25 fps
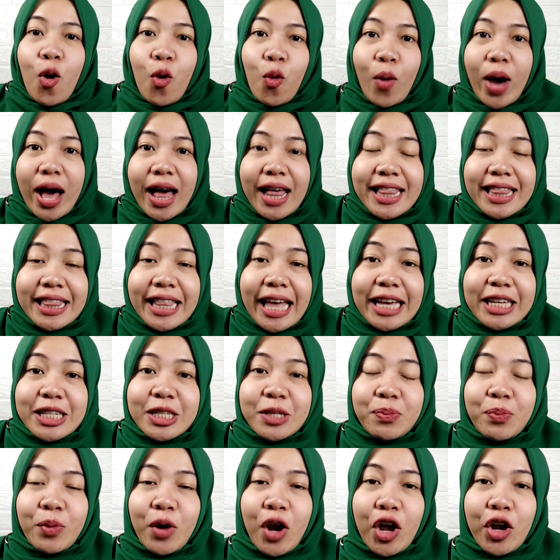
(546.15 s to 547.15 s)
Well,
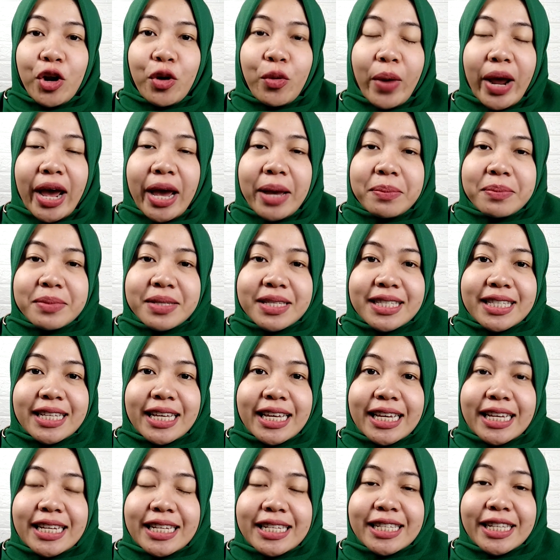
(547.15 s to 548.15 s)
next programs
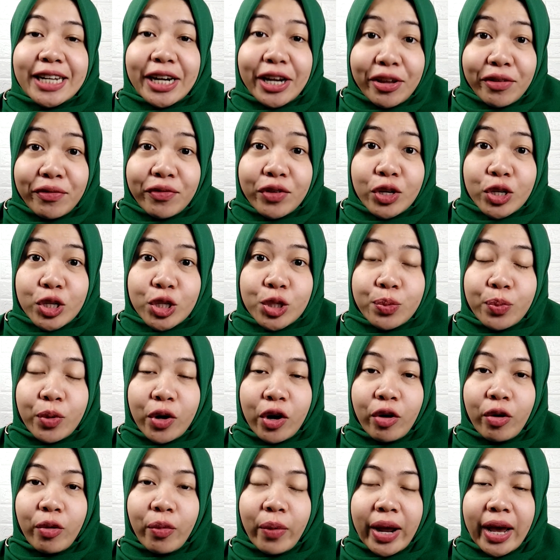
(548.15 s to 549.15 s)
is reviews
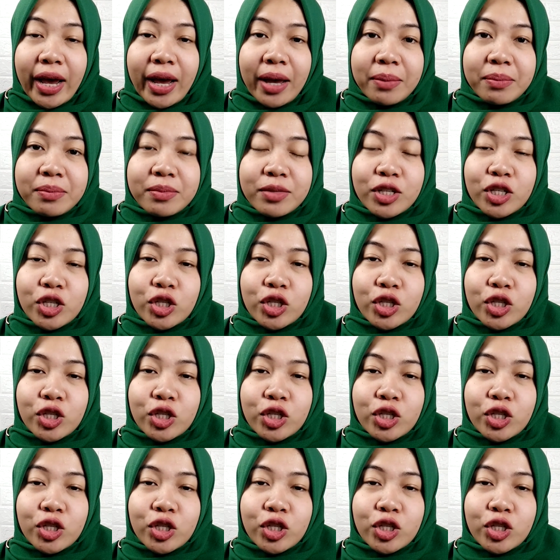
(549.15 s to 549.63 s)
programs.